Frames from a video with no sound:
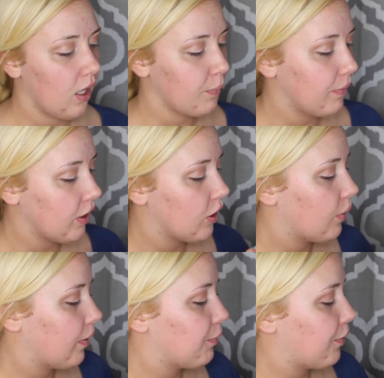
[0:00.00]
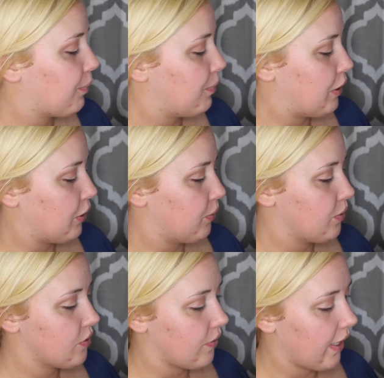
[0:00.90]
I'm going to go in with
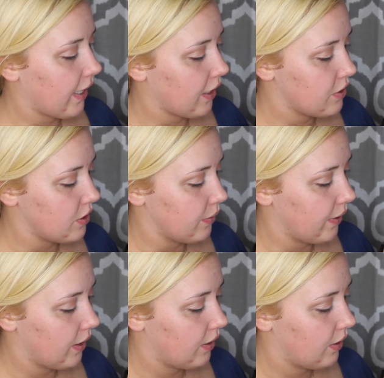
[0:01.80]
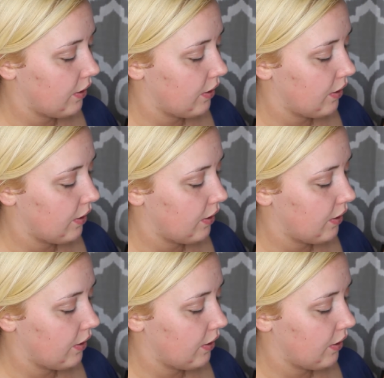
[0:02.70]
Muse right next to it